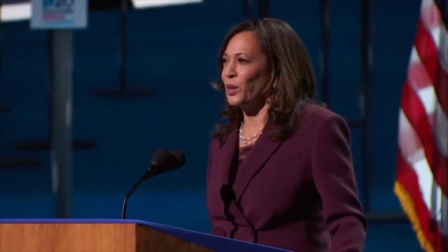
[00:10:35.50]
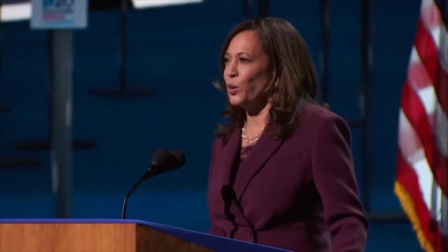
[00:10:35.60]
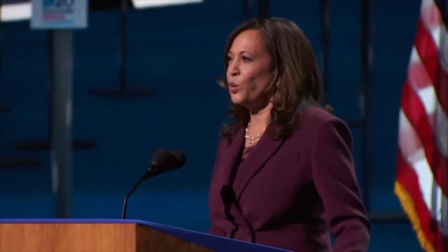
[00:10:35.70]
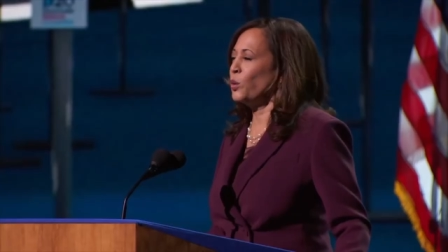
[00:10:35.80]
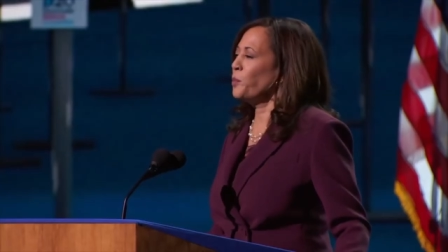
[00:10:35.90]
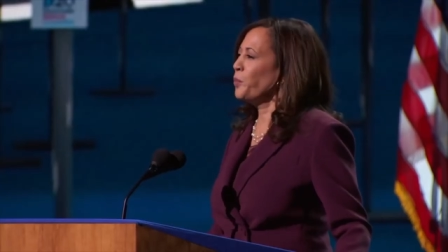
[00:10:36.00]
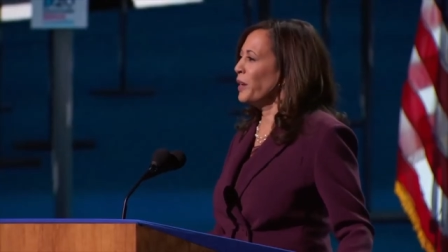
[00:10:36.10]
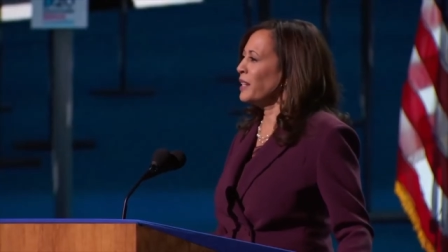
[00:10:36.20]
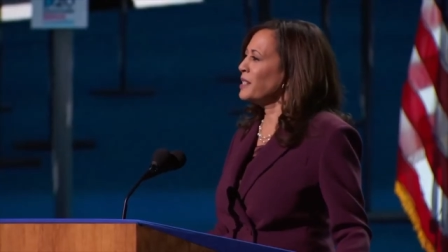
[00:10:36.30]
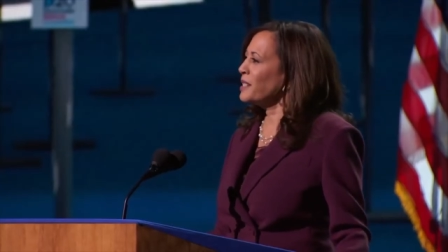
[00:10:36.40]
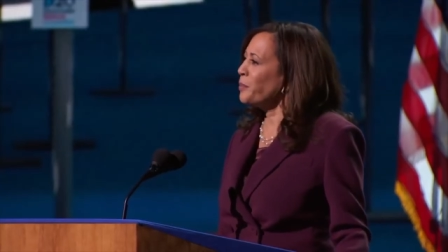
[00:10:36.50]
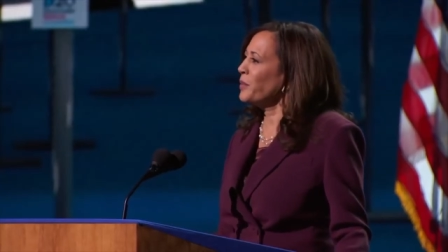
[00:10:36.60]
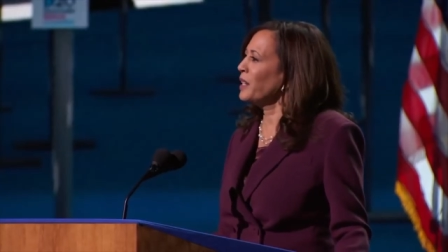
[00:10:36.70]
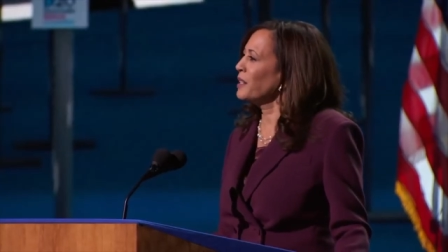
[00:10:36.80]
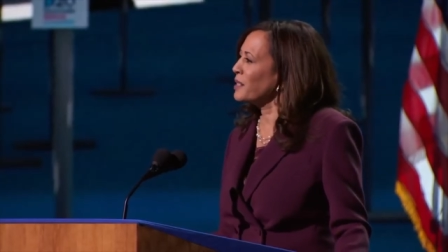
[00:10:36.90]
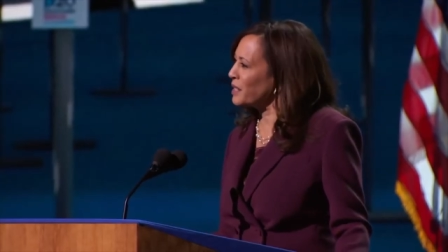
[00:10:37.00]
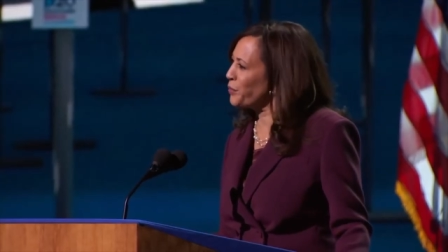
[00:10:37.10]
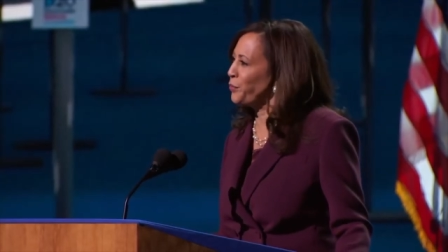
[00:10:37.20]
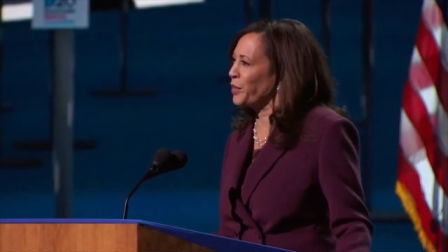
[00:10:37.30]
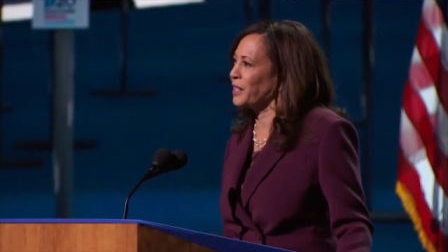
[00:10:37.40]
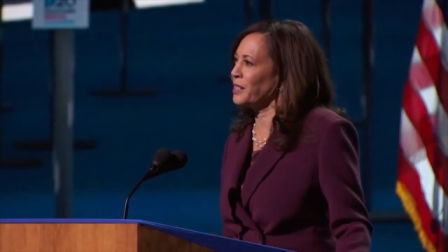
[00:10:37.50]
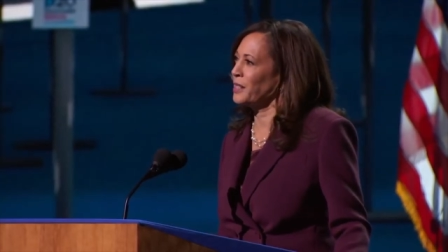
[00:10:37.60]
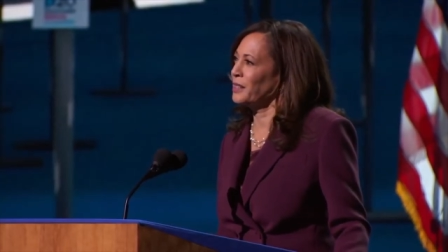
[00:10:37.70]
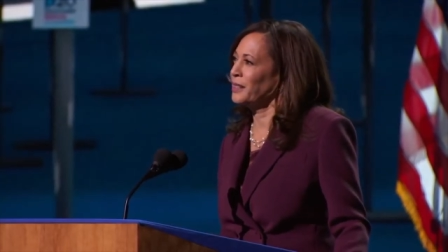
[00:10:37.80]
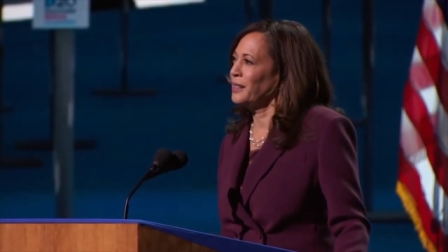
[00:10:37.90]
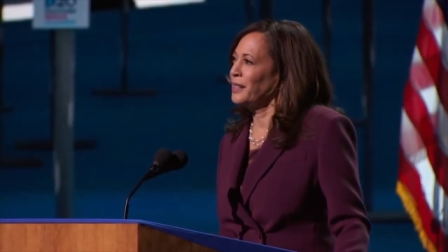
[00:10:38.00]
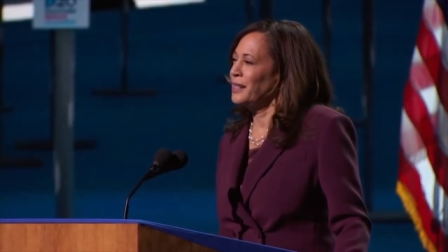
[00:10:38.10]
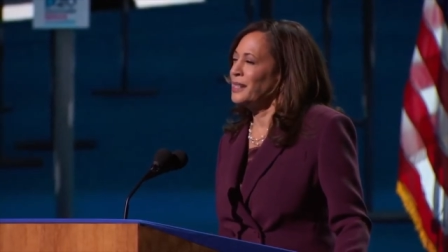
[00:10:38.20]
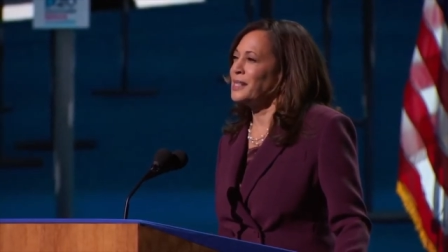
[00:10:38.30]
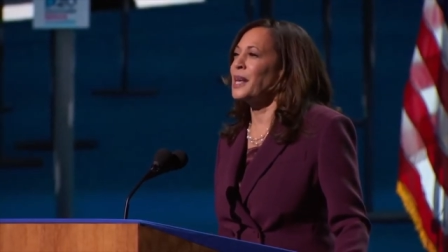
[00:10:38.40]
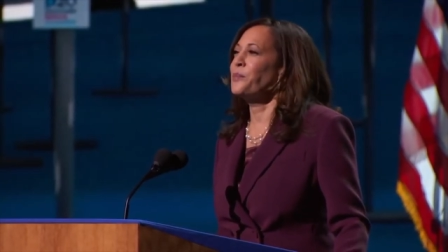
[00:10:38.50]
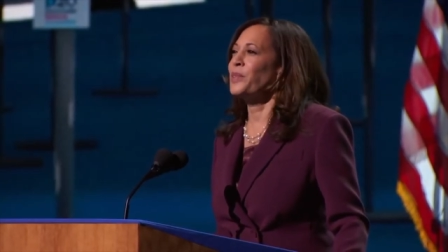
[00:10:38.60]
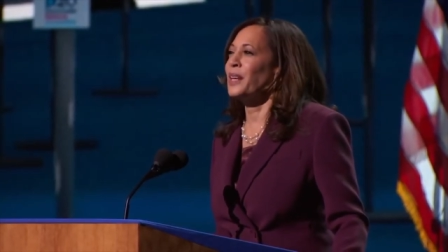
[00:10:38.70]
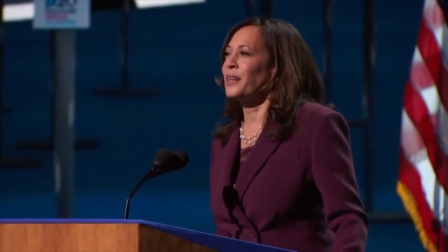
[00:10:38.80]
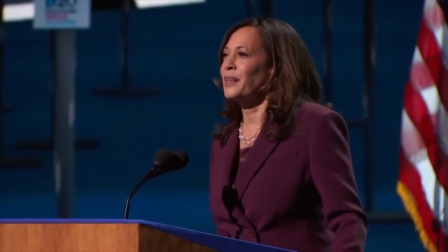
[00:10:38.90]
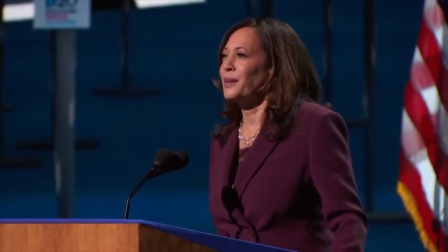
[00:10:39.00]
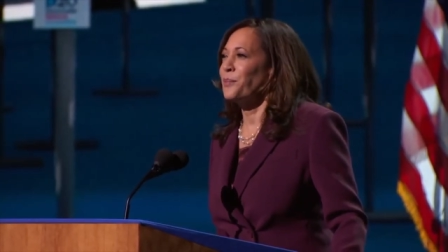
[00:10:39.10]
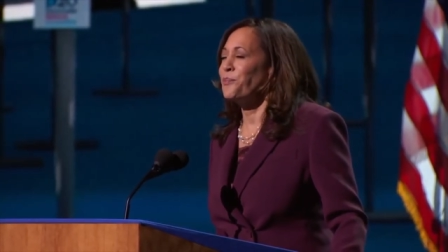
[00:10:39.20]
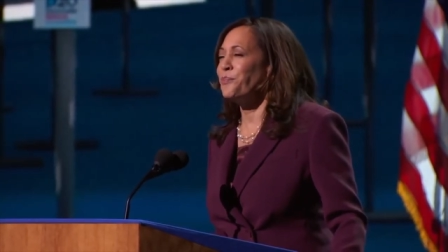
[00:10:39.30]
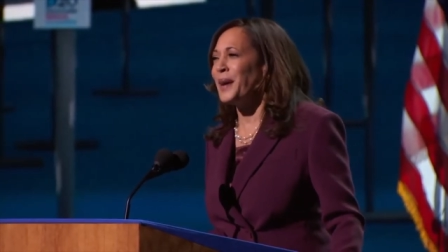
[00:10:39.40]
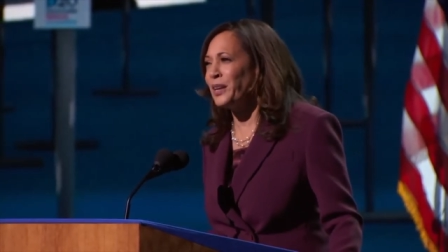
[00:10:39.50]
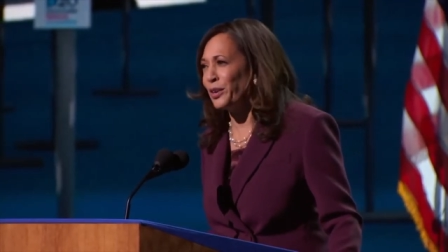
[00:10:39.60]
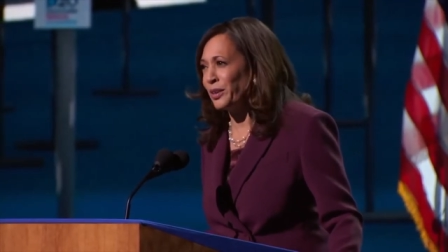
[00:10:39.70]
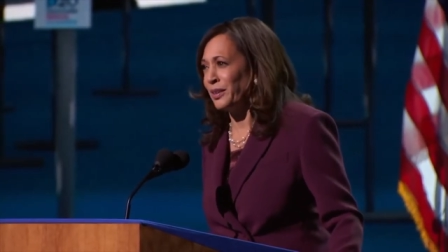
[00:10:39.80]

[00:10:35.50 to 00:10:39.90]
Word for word: who will bring something different, something better,